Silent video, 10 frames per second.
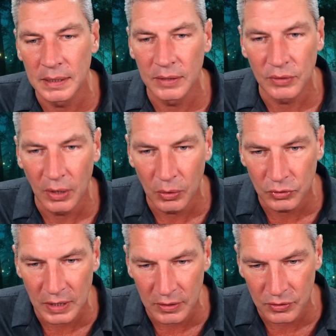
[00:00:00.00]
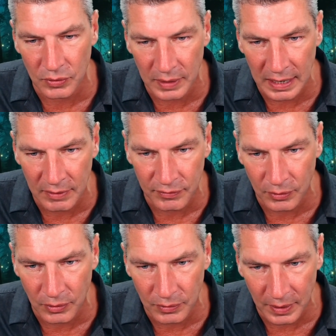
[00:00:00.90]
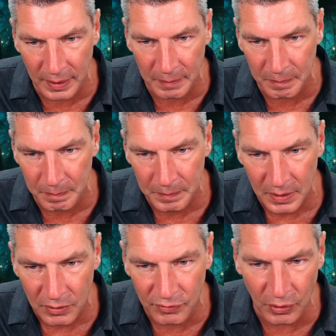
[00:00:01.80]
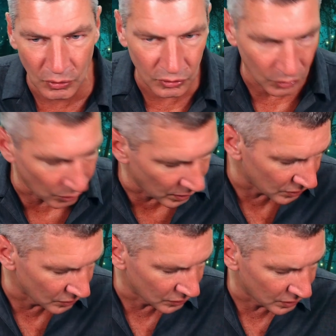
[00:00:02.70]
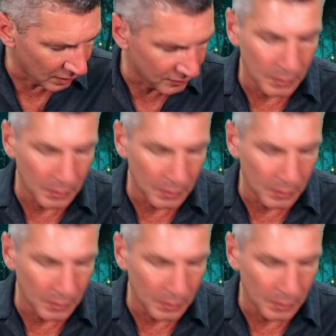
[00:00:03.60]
There's a whole section on there for food storage and stuff.